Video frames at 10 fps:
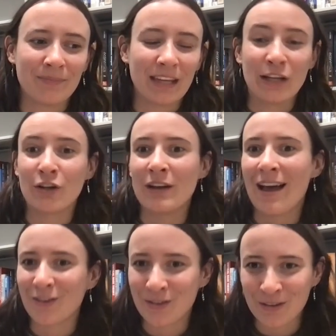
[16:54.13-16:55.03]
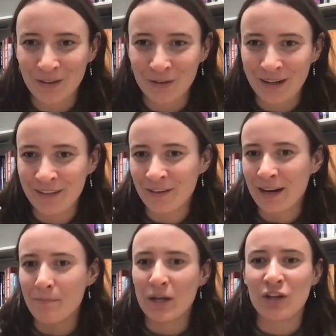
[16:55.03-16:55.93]
international, right, very
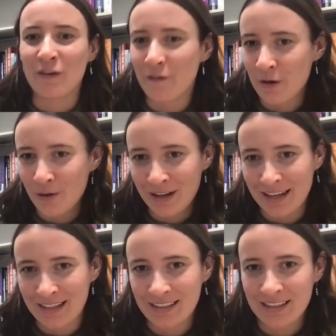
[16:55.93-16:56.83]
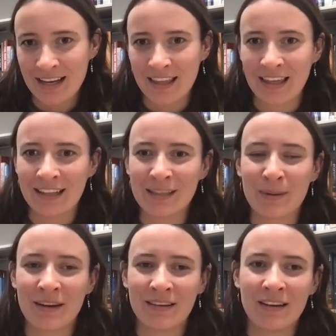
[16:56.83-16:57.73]
mission focused. I think it's
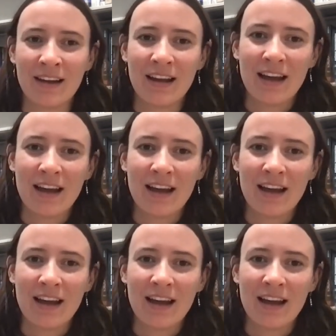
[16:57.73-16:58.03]
been